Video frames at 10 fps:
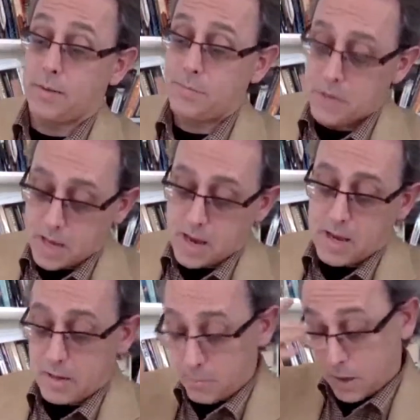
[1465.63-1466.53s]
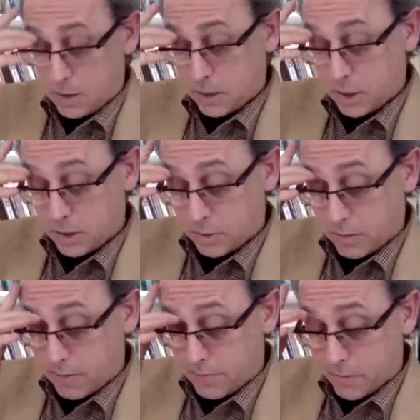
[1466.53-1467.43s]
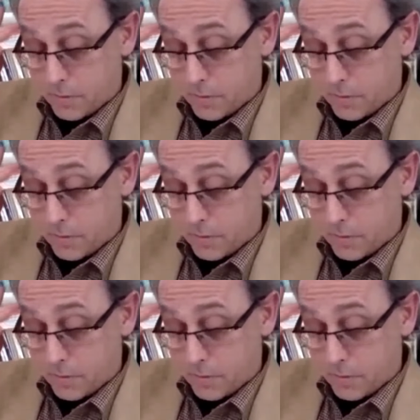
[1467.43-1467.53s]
and it might disintegrate further.